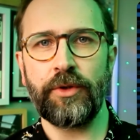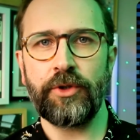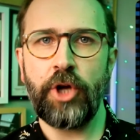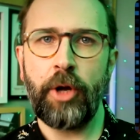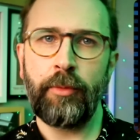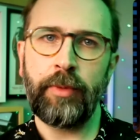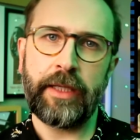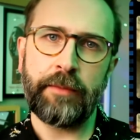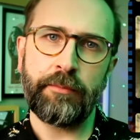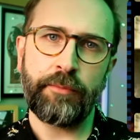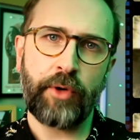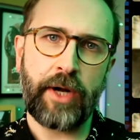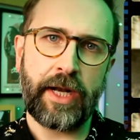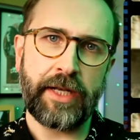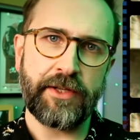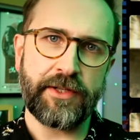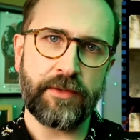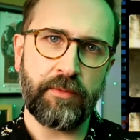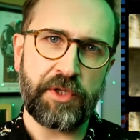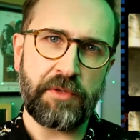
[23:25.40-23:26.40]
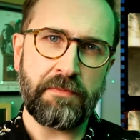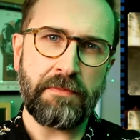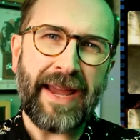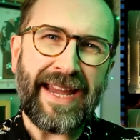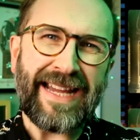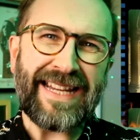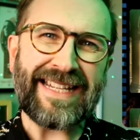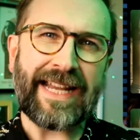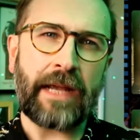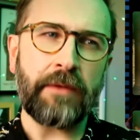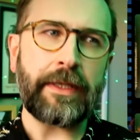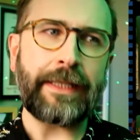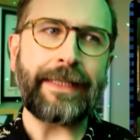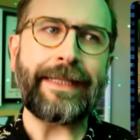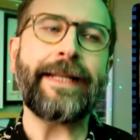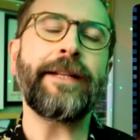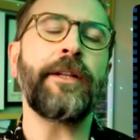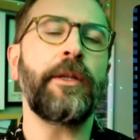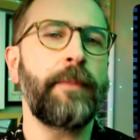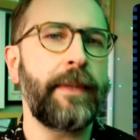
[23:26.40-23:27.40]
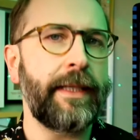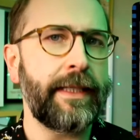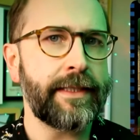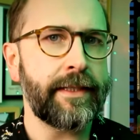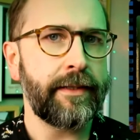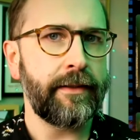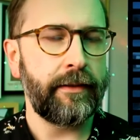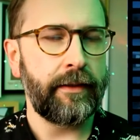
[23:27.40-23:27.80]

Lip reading: Goblin Prance, which may sound a little bit